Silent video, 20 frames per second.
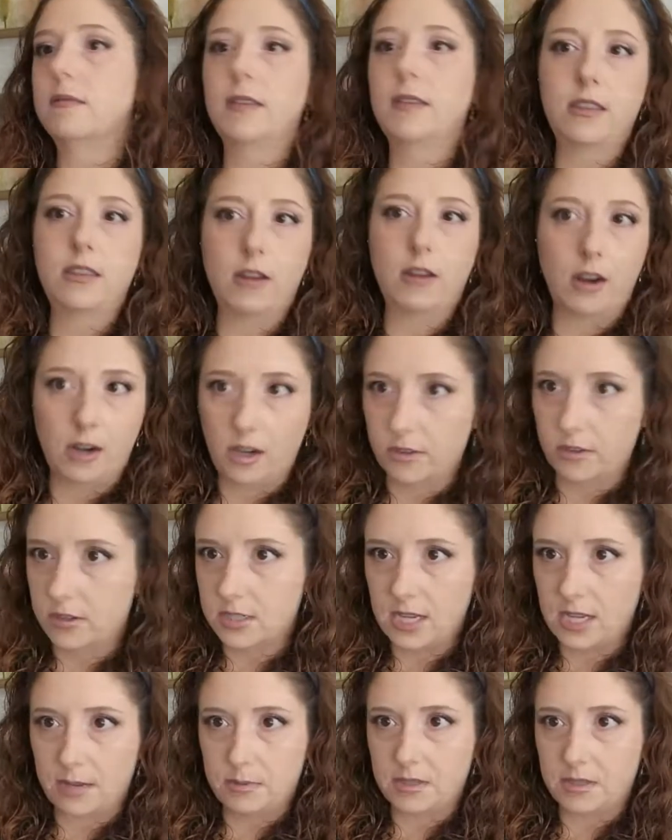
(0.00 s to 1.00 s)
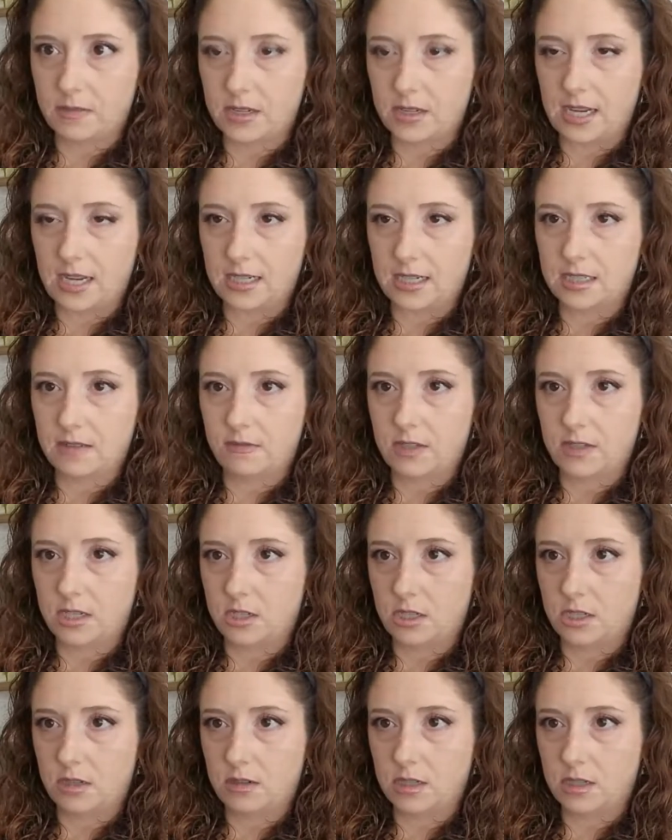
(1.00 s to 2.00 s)
and there are other types of connective tissue
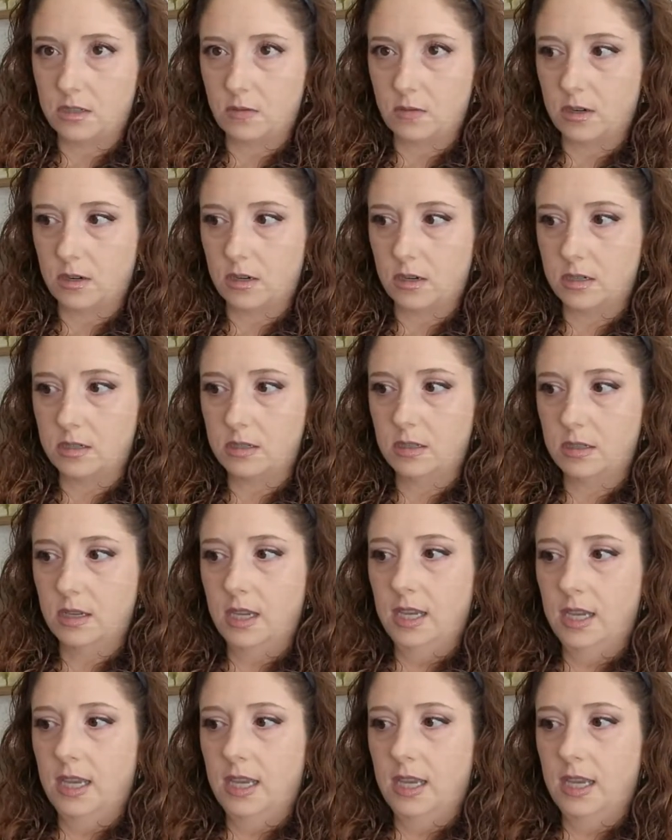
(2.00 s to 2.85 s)
disorders.